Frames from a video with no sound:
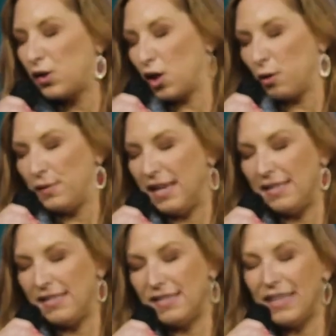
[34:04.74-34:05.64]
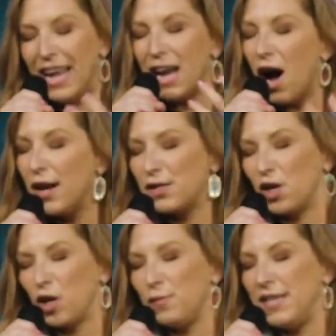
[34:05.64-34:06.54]
circumstances, in the chaotic
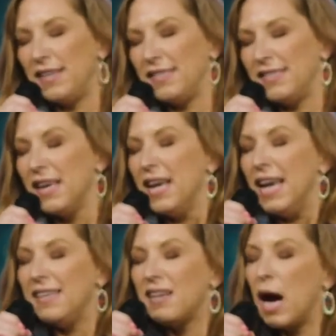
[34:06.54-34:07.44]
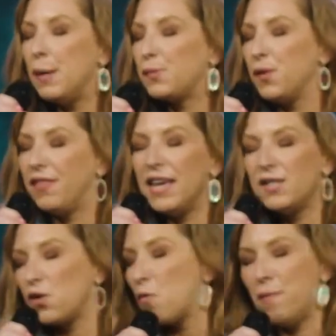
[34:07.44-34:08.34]
circumstances, in times when
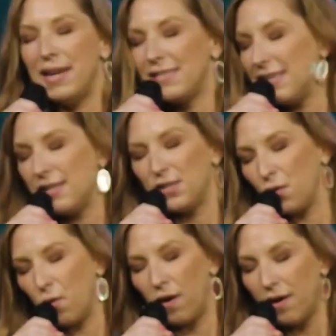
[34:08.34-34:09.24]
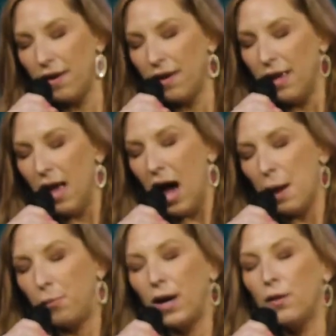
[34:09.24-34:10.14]
things don't make sense, Lord.
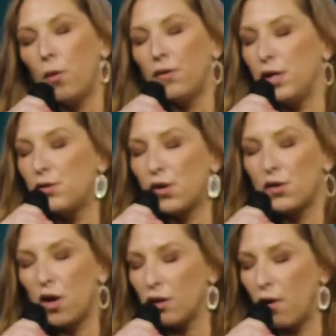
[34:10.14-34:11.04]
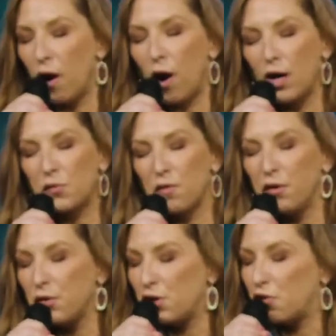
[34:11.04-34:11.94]
I pray, Lord, that you search all of our hearts,
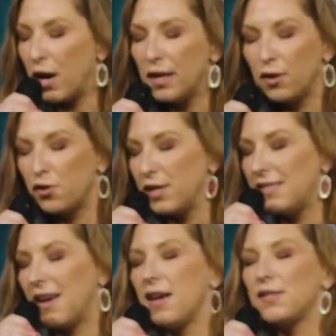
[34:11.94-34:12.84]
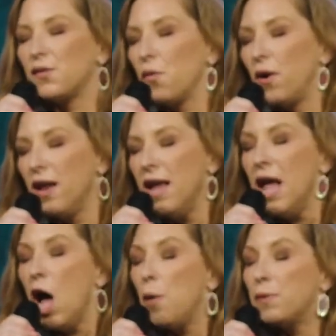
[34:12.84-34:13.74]
reveal the strangler trees to us, Lord.
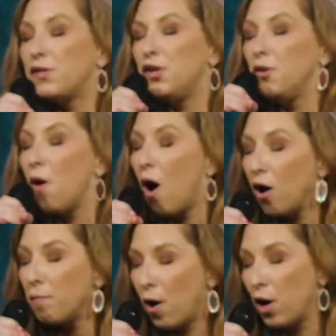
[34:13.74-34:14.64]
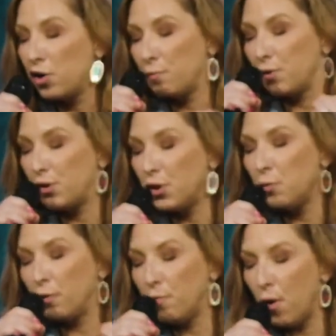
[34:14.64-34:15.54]
Help us to do our part to pursue,
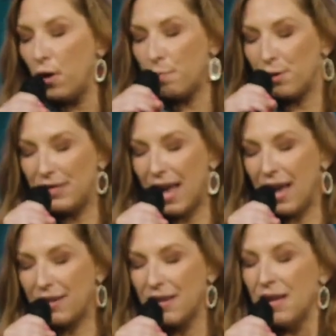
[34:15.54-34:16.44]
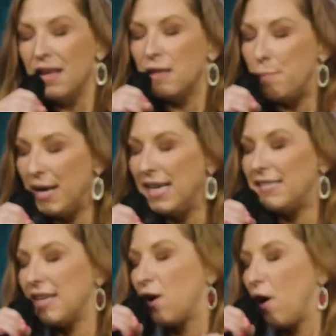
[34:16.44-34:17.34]
promote, and protect the
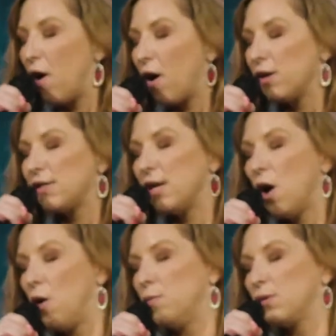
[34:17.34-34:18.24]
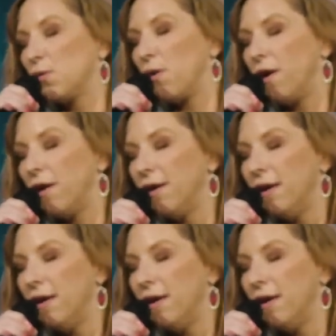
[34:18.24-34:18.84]
peace in our hearts and homes, Lord.